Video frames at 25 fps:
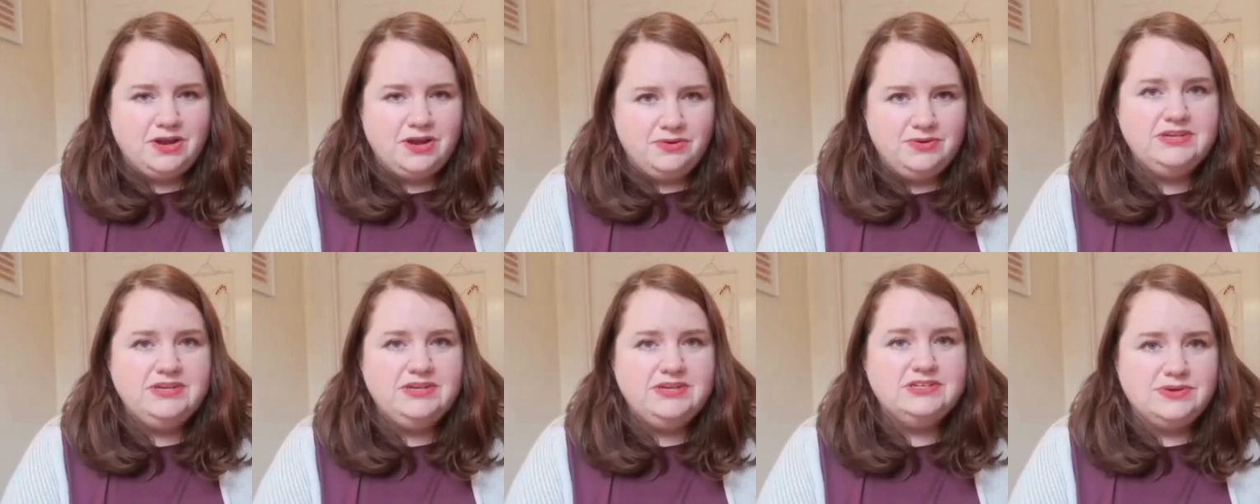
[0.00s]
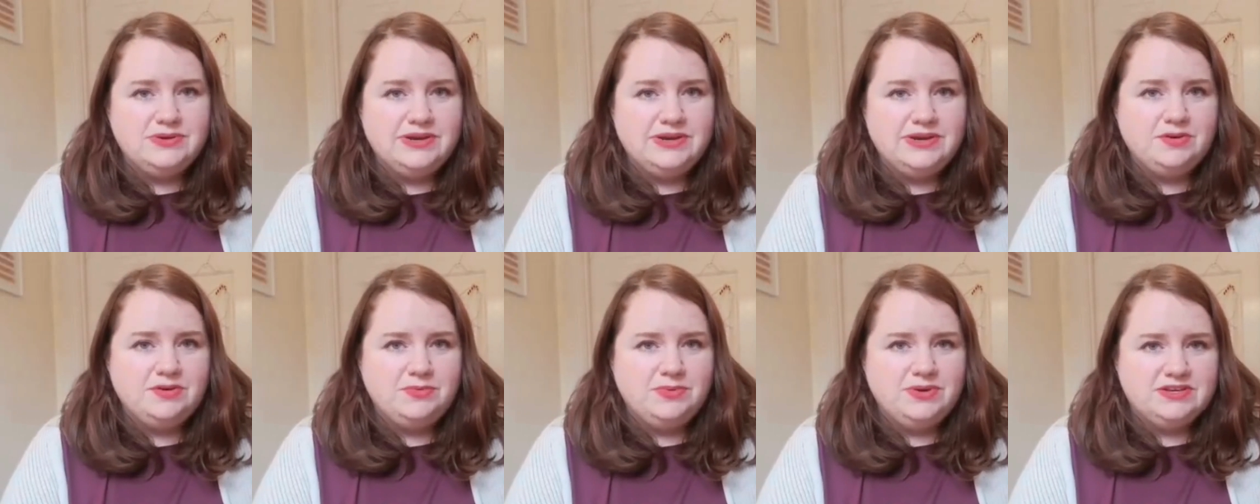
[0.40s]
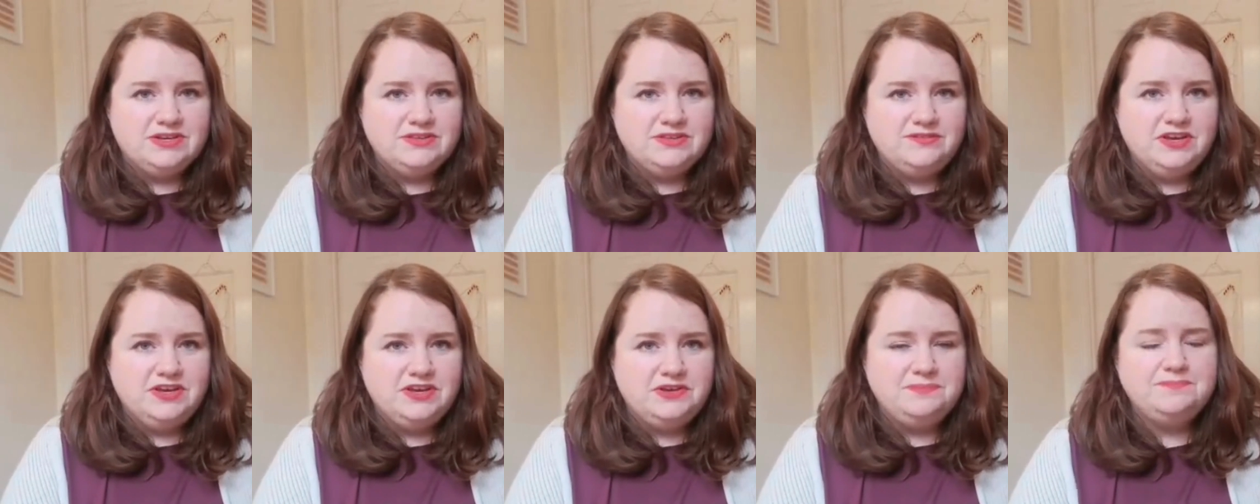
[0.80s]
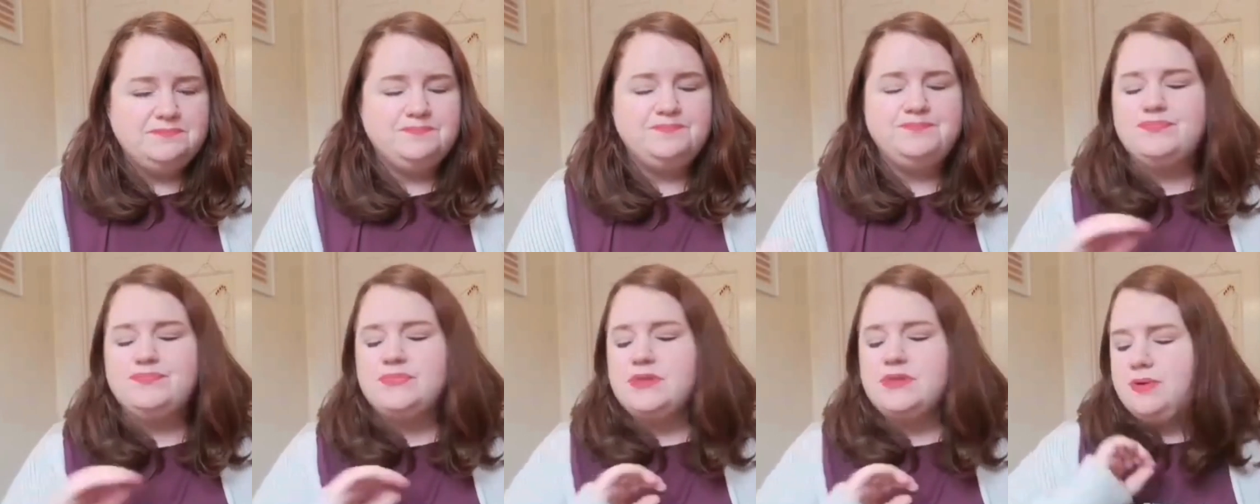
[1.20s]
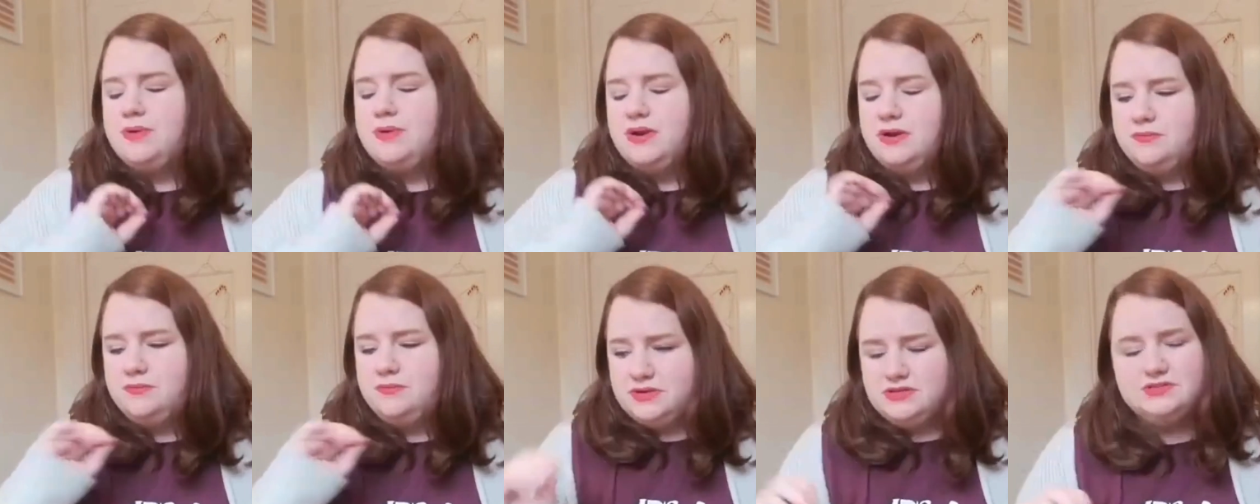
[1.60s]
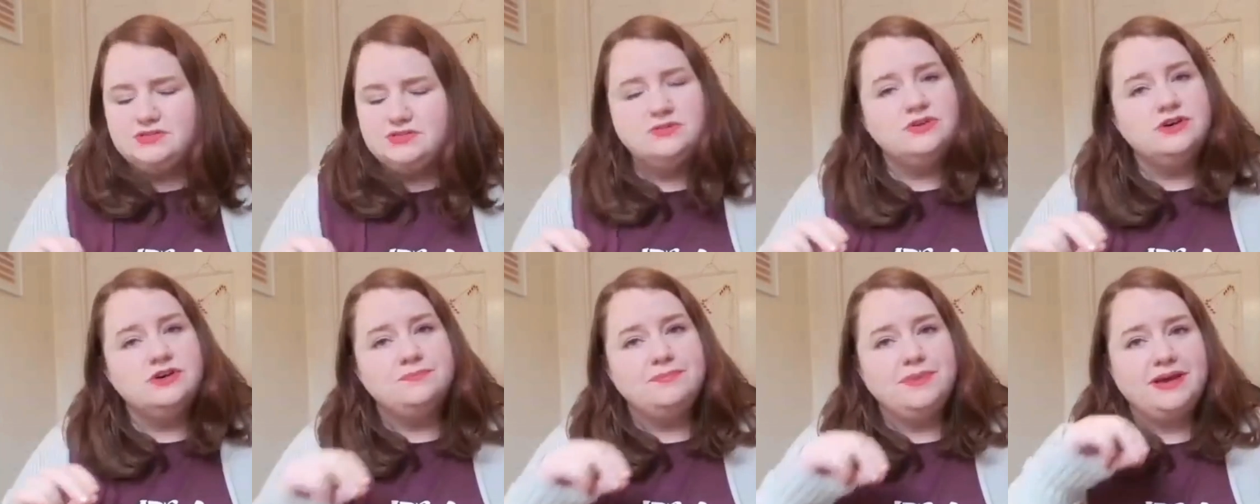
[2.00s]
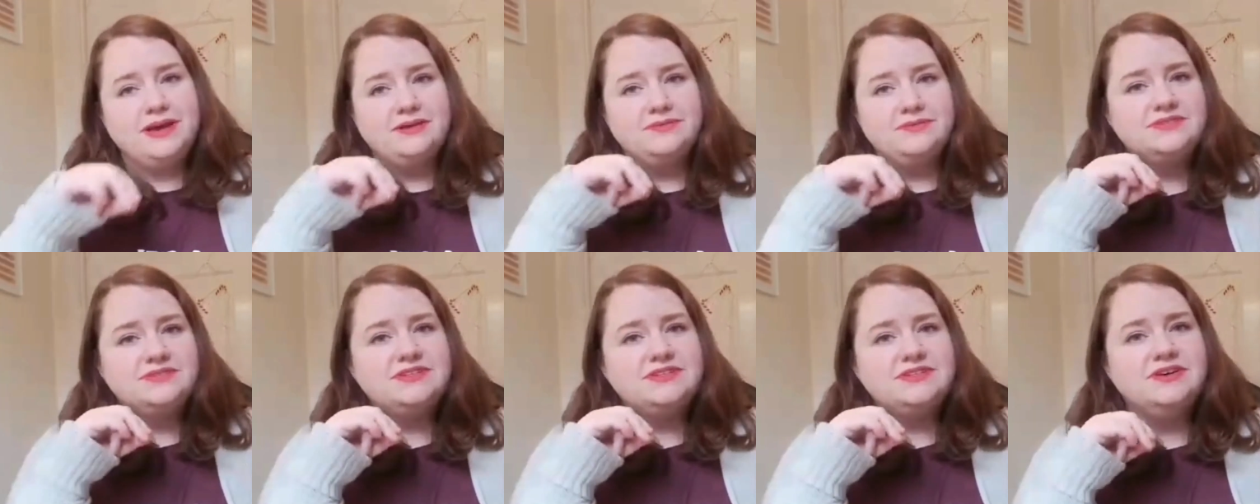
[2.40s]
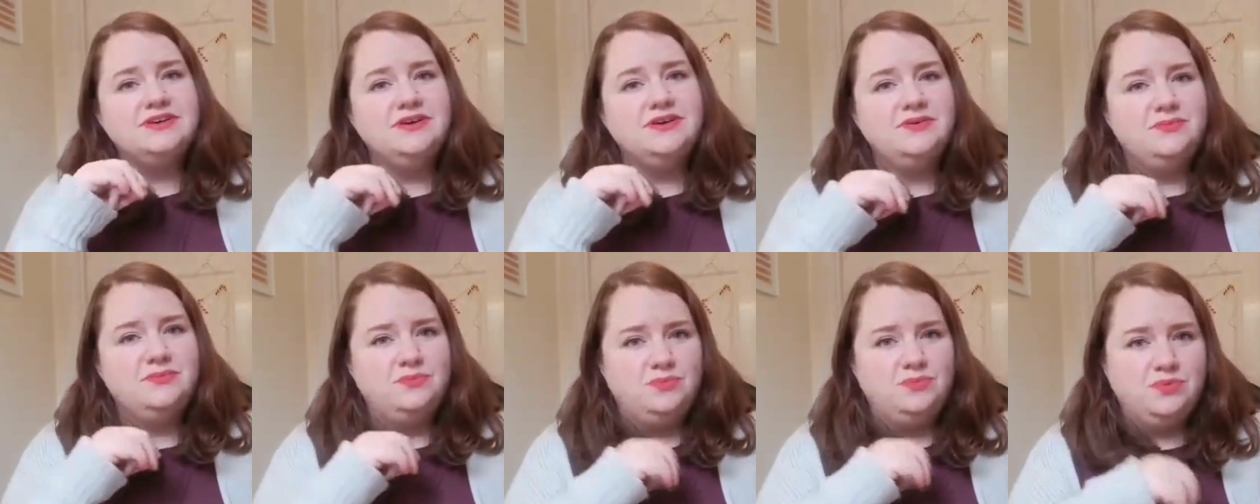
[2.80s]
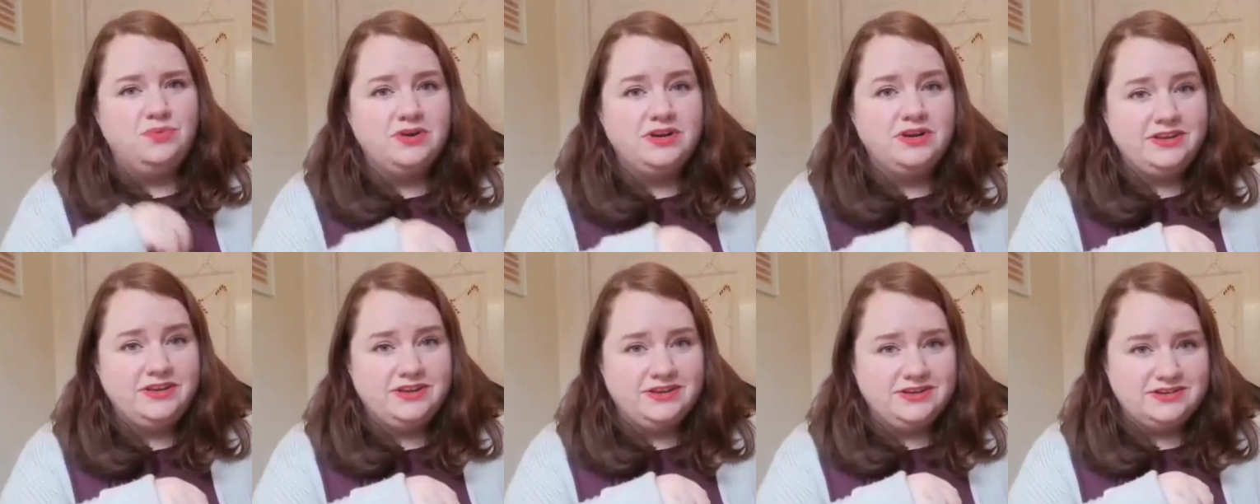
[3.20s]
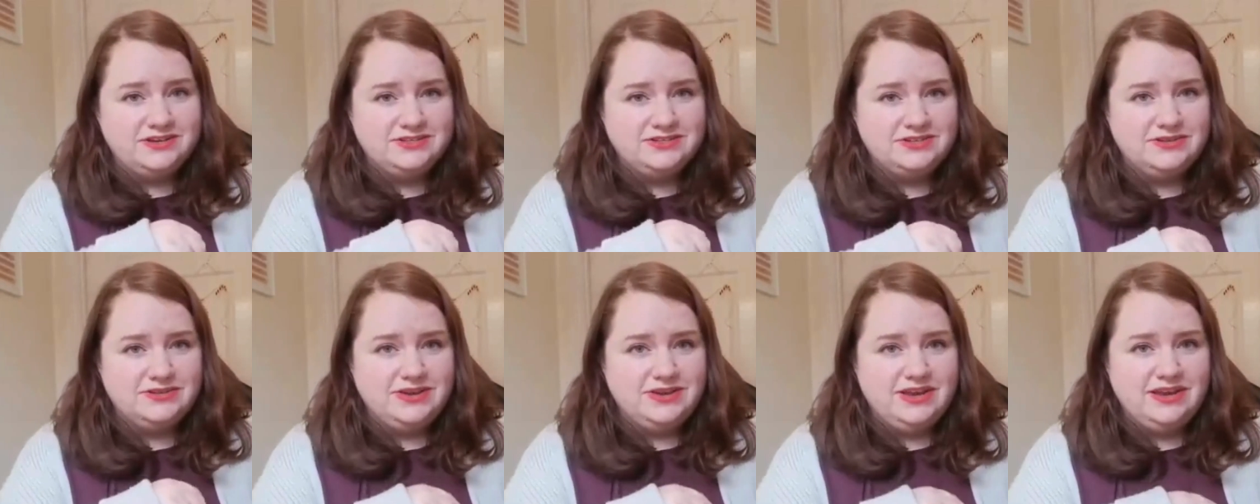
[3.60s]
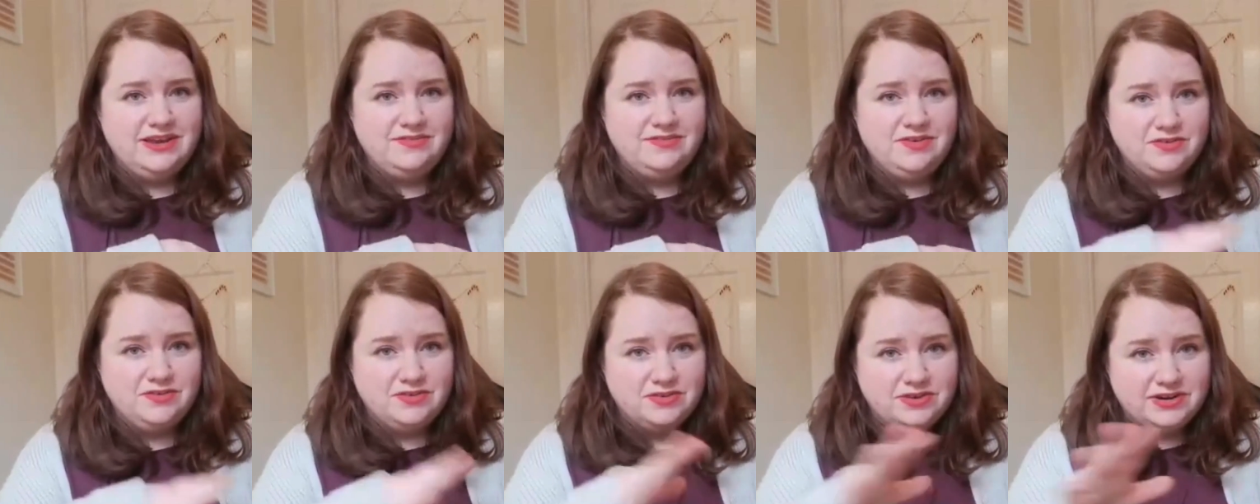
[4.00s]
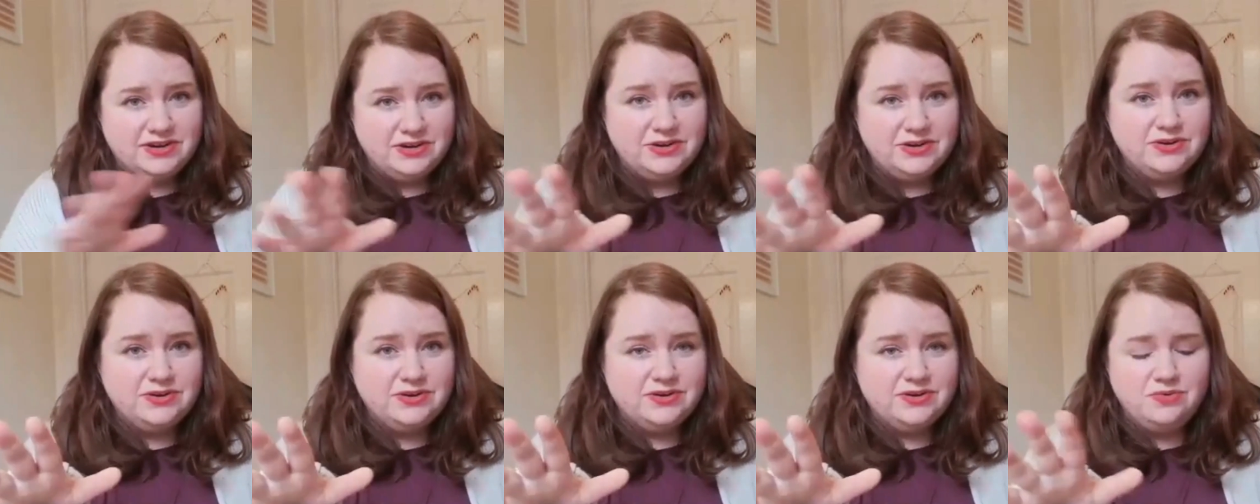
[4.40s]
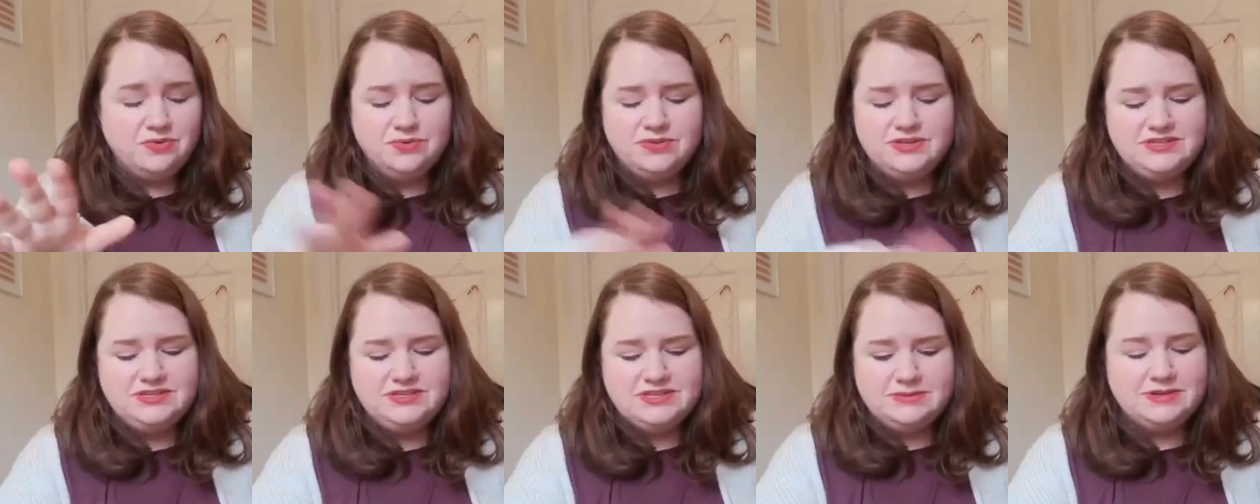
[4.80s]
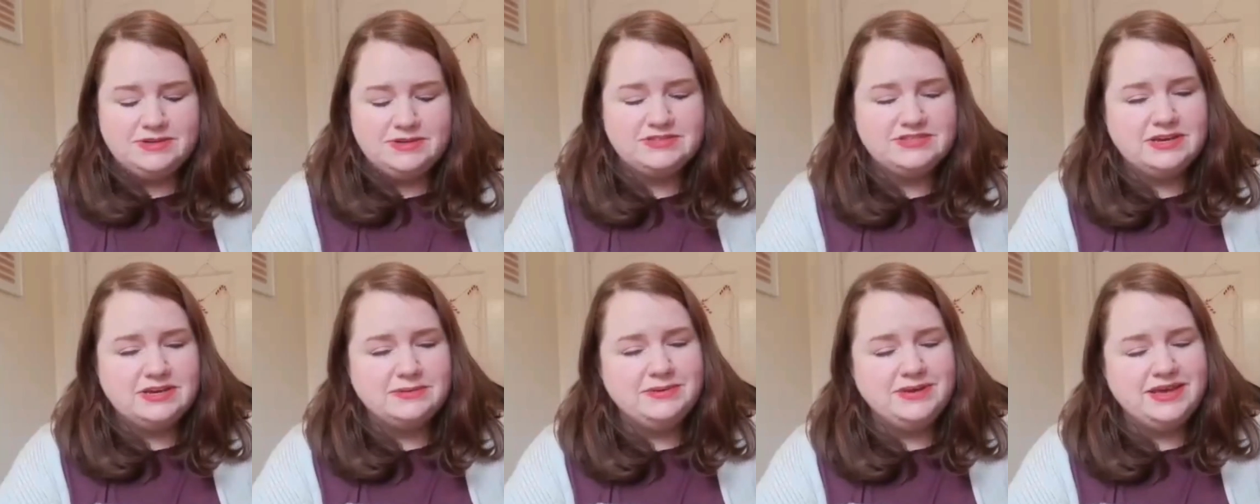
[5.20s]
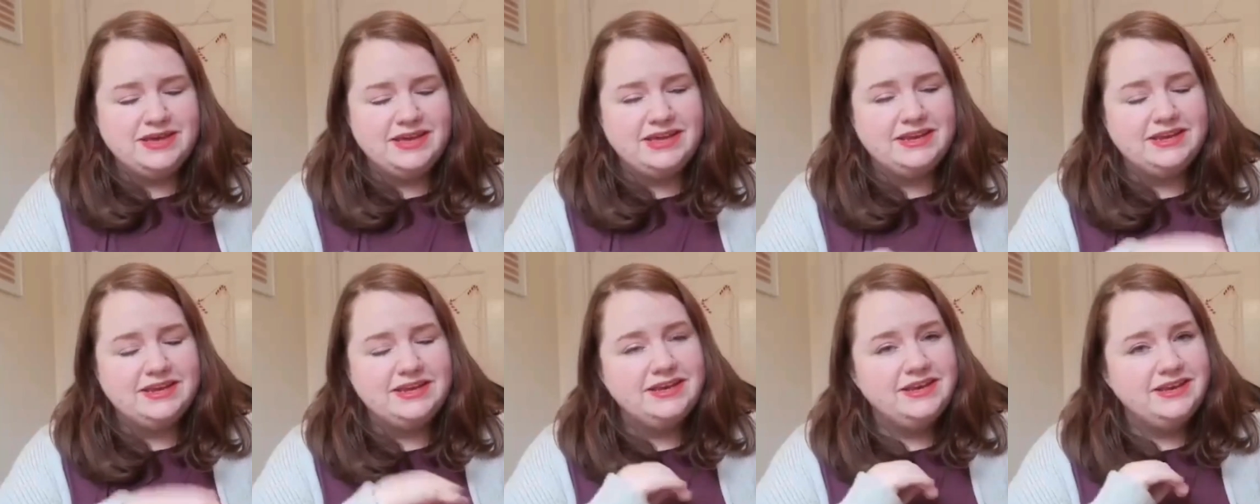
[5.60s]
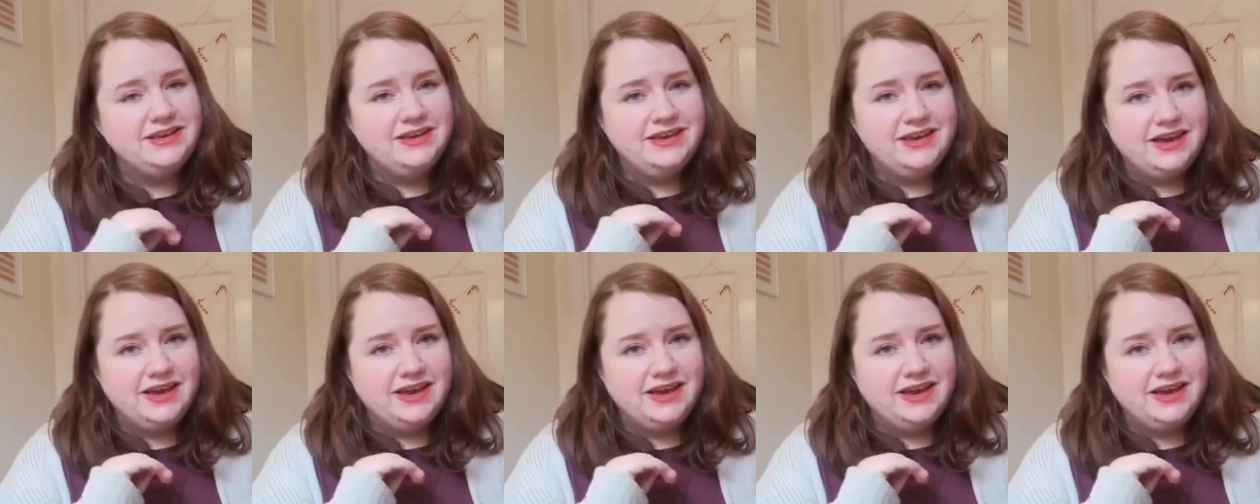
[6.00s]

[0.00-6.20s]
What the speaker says: Only do it if it works for you. But I want to talk about what are you going to do if you've got all these emails coming in,